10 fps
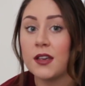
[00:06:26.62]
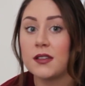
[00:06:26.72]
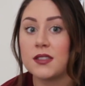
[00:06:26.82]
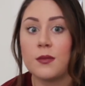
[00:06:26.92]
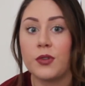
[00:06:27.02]

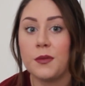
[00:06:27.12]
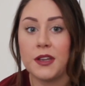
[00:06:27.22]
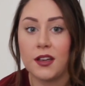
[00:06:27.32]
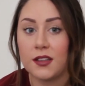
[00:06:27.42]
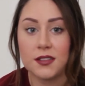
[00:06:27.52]
simply
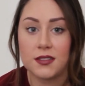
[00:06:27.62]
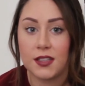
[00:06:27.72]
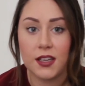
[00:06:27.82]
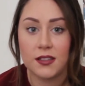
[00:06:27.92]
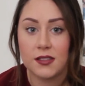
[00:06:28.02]

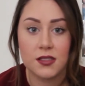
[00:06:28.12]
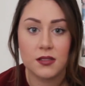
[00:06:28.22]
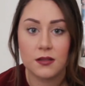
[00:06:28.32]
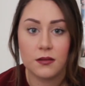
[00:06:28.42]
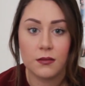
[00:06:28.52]
because
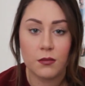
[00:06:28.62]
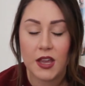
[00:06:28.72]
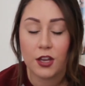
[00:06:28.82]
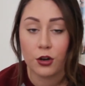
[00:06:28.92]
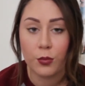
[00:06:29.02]
it's
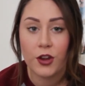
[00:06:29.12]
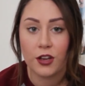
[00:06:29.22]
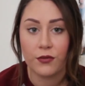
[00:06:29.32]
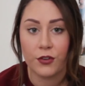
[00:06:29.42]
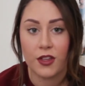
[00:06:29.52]
make it or break
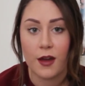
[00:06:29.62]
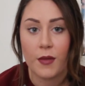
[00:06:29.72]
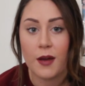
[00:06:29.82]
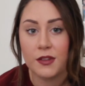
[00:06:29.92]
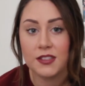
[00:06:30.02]
it for them.
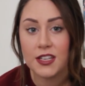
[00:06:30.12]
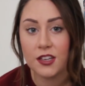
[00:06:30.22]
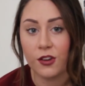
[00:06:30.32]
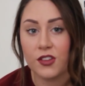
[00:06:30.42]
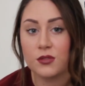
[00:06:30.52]
I'm a
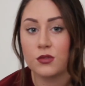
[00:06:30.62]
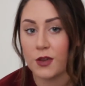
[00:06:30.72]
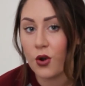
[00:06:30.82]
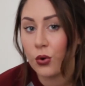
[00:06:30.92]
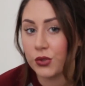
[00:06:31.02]
senior, this was
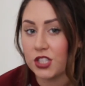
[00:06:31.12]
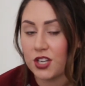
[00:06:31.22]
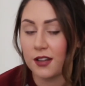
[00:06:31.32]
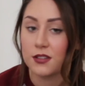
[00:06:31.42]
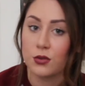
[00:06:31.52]
my only
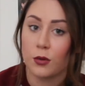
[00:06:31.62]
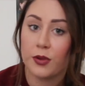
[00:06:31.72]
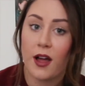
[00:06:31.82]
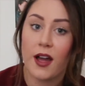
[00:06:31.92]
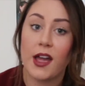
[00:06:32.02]
chance to
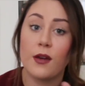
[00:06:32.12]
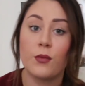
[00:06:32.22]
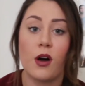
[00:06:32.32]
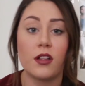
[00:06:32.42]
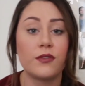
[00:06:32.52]
apply,
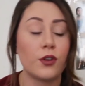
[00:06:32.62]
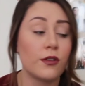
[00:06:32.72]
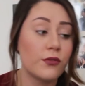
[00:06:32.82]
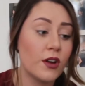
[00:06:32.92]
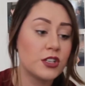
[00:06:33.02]
while if you're
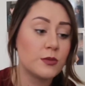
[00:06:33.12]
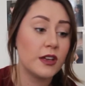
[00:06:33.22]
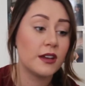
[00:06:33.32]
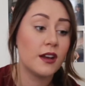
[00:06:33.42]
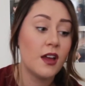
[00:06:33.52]
a
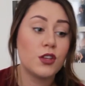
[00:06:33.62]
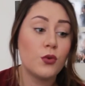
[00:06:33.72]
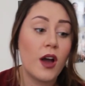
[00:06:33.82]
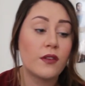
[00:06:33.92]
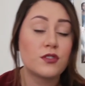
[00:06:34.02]
freshman,
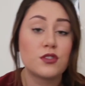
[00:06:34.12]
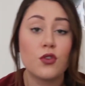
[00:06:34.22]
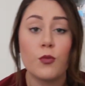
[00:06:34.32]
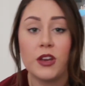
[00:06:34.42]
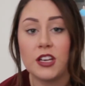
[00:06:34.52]
you have
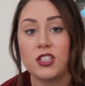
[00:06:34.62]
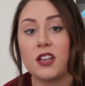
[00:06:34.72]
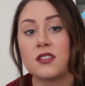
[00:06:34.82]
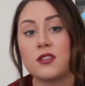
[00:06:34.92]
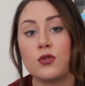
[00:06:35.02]
so many
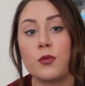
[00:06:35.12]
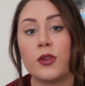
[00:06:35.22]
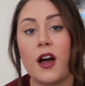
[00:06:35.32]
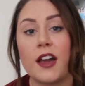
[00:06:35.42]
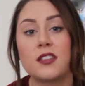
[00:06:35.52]
chances to
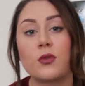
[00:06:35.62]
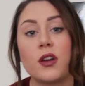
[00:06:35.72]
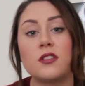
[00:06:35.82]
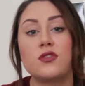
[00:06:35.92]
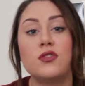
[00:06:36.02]
apply. So
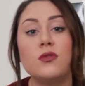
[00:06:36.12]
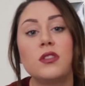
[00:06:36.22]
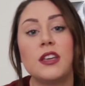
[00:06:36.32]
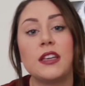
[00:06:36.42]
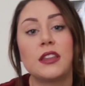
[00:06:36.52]
I do
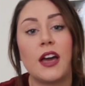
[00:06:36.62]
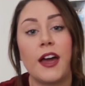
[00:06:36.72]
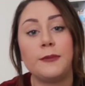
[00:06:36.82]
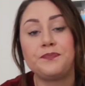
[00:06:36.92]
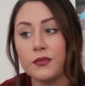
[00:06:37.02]
think
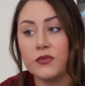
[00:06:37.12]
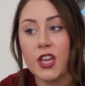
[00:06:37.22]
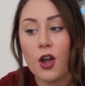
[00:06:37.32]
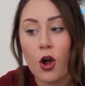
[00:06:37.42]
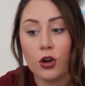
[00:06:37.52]
that
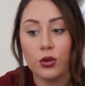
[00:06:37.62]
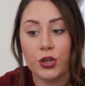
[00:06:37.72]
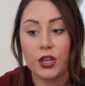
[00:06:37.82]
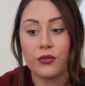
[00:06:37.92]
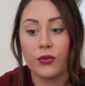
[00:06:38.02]
they are
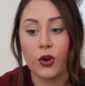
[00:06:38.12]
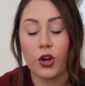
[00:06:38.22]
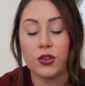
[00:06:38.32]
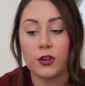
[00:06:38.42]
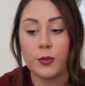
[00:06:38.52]
looking for
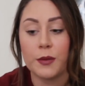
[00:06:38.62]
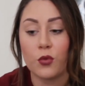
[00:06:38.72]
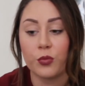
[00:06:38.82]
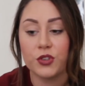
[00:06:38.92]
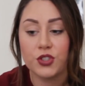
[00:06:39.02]
a little bit
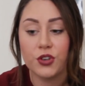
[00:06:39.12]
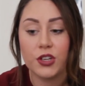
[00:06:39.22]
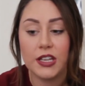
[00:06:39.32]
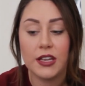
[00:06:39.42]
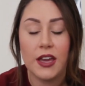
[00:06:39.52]
more
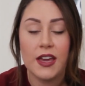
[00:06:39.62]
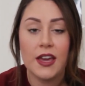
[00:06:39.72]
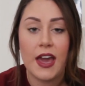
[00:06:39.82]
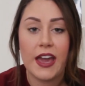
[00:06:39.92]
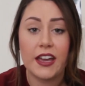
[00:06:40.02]
maturity
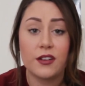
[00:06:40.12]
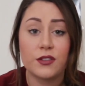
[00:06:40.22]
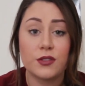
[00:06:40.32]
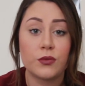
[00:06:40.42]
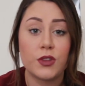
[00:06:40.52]

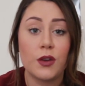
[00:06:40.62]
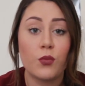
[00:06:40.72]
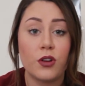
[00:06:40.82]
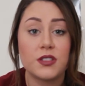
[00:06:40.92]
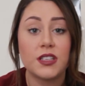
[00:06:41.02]
and they
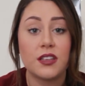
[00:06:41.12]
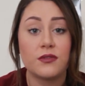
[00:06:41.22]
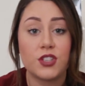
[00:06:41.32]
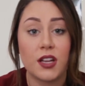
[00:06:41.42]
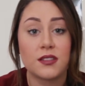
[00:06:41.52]
want to
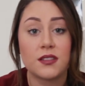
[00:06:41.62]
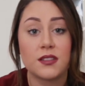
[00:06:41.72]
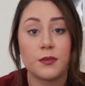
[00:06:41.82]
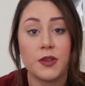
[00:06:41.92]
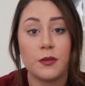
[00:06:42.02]
give chances
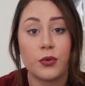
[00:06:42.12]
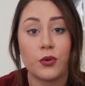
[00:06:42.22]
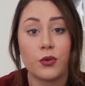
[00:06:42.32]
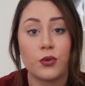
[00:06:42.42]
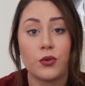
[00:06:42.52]
to
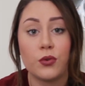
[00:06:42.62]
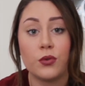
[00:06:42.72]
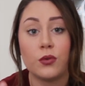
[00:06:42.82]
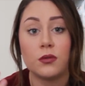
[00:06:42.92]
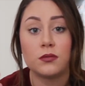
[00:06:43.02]
people who
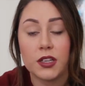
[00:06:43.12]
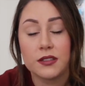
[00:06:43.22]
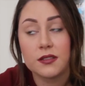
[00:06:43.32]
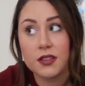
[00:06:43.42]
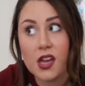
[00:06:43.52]

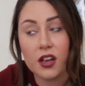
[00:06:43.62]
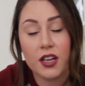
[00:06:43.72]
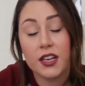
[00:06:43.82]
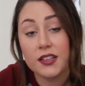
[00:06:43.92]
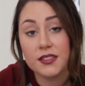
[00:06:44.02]

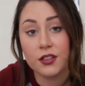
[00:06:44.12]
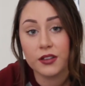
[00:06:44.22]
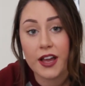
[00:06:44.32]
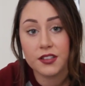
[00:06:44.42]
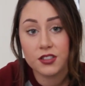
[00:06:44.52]
it is their
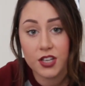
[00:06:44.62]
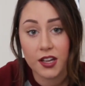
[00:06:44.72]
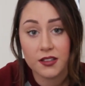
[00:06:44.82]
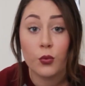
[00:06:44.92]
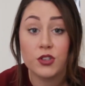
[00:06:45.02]
last
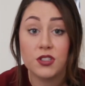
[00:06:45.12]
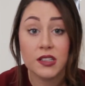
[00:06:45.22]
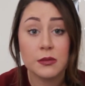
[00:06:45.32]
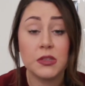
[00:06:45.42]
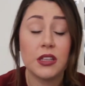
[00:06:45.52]
chance. Which
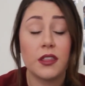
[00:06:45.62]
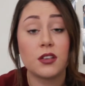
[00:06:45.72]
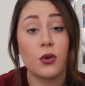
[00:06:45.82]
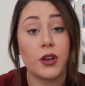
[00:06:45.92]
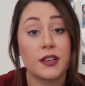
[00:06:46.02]
doesn't mean that they
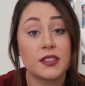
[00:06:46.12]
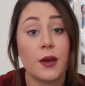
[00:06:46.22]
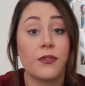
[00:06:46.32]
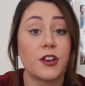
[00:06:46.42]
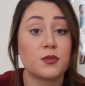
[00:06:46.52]
don't
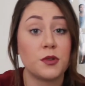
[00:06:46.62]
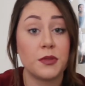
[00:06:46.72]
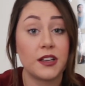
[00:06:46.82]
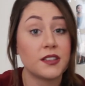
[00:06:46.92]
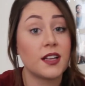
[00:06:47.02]
accept freshmen,
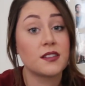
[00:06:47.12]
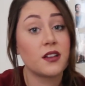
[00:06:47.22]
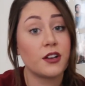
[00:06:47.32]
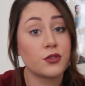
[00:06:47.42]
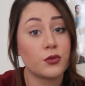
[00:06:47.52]
because that's
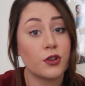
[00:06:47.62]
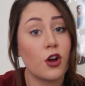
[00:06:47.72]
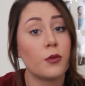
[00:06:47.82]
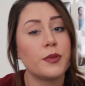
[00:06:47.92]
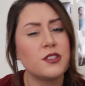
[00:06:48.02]
not true at
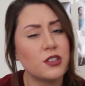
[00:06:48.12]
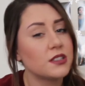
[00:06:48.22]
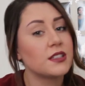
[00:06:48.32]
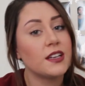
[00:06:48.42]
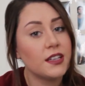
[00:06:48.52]
all, but
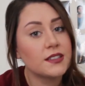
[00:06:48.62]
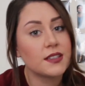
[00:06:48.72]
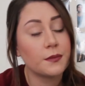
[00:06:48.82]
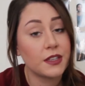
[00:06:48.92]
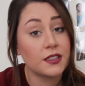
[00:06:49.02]
just it is
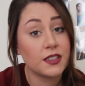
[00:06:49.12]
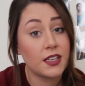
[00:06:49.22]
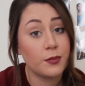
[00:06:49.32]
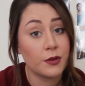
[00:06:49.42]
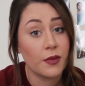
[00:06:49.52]
something to
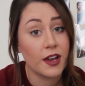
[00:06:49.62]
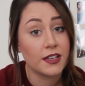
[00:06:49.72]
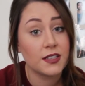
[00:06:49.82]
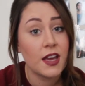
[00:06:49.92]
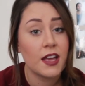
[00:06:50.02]
keep in
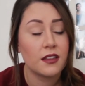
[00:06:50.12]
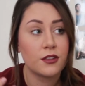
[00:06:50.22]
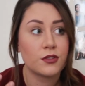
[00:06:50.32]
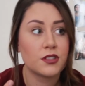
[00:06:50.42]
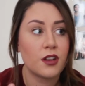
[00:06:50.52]
mind that
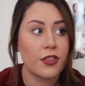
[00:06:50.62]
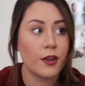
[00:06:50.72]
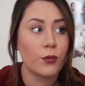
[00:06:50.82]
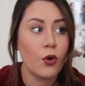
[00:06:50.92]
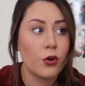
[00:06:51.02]
there's
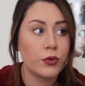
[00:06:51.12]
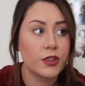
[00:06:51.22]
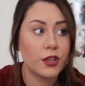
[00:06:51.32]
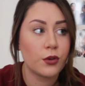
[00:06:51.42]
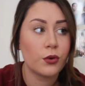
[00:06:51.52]
nothing wrong
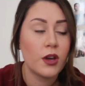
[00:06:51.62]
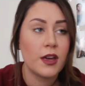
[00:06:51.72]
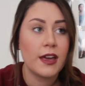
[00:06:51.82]
with you